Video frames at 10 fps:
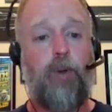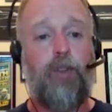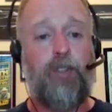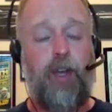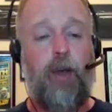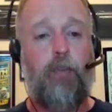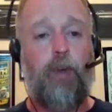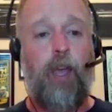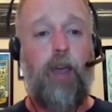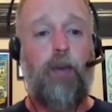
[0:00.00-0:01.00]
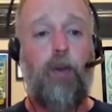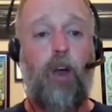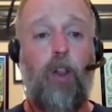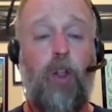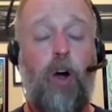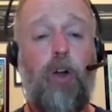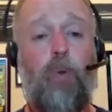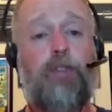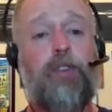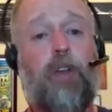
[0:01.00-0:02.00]
builds up, and along
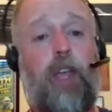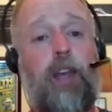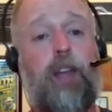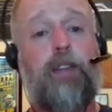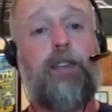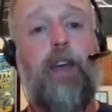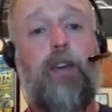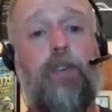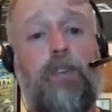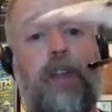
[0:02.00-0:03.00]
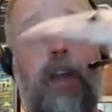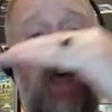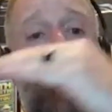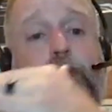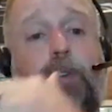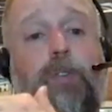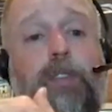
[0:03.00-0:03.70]
with circadian cycles, and as those